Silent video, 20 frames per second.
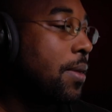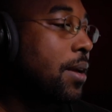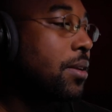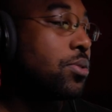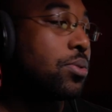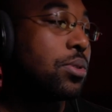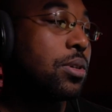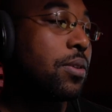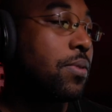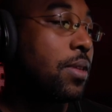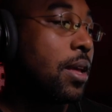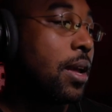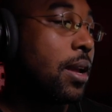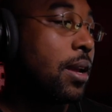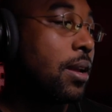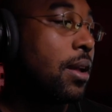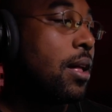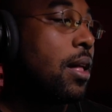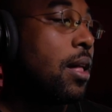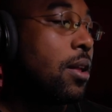sort of
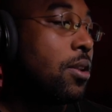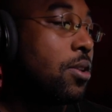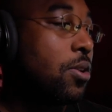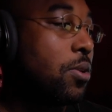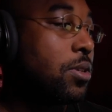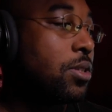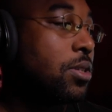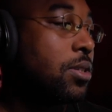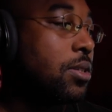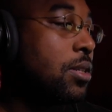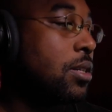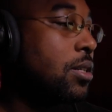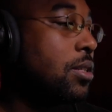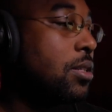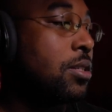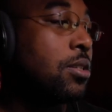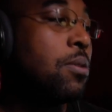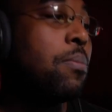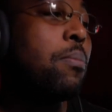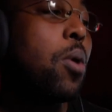thing. Notice the,
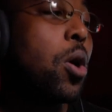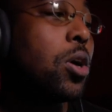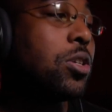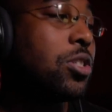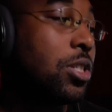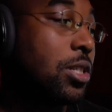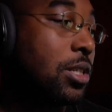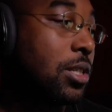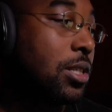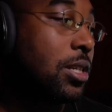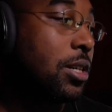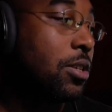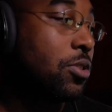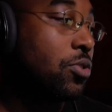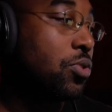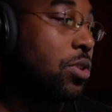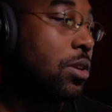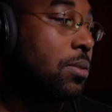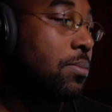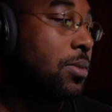the marching snare
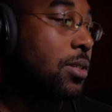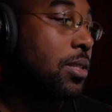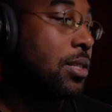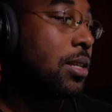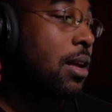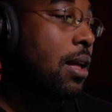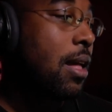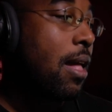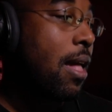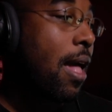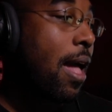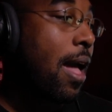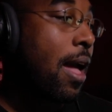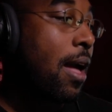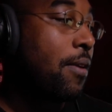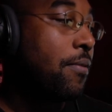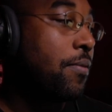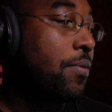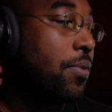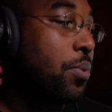drums
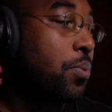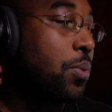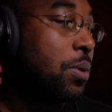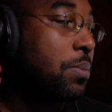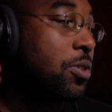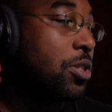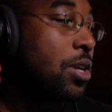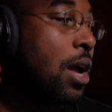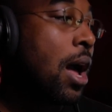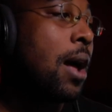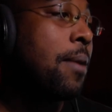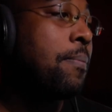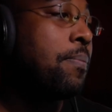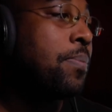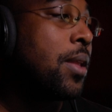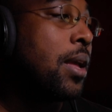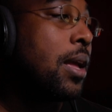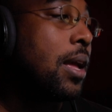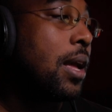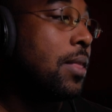have the rim
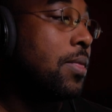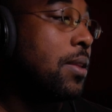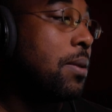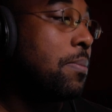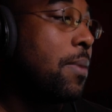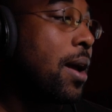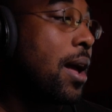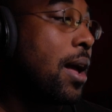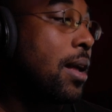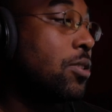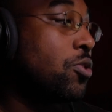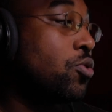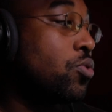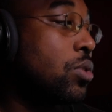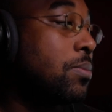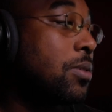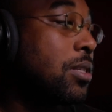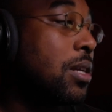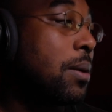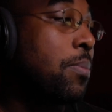shot. And then my
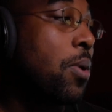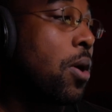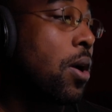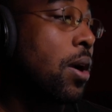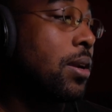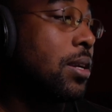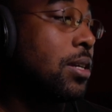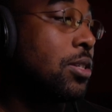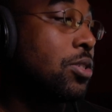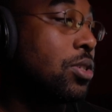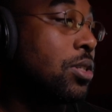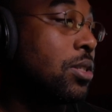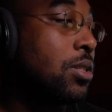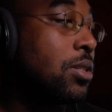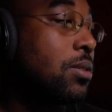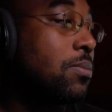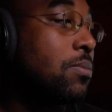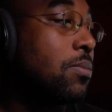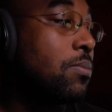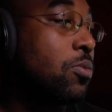drum set part is
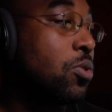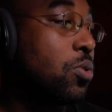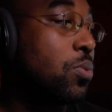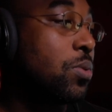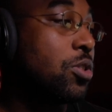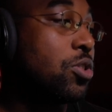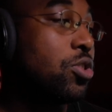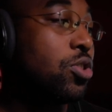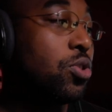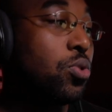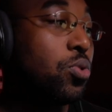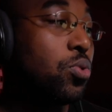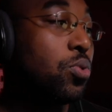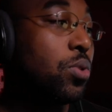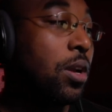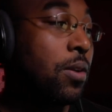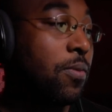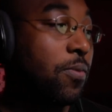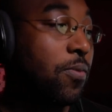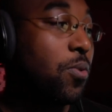just doing two
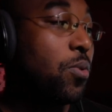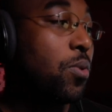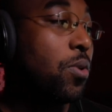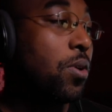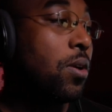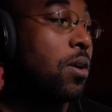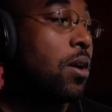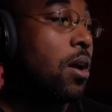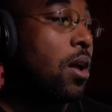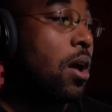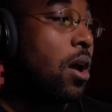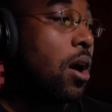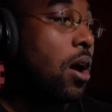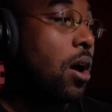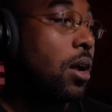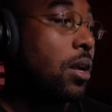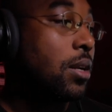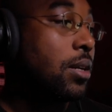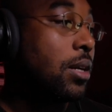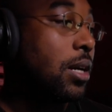and four
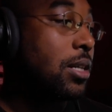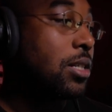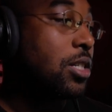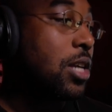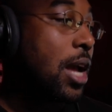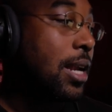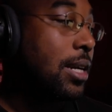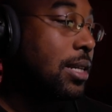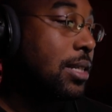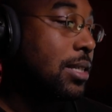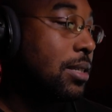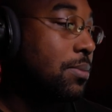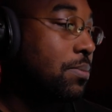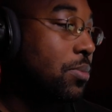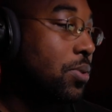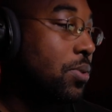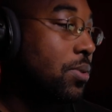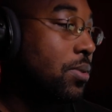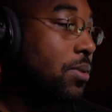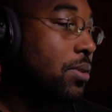on a China
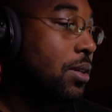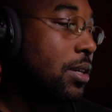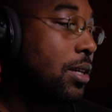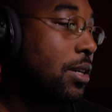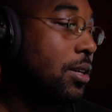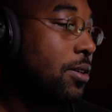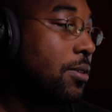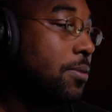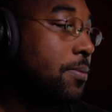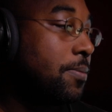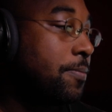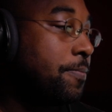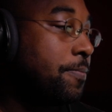cymbal here.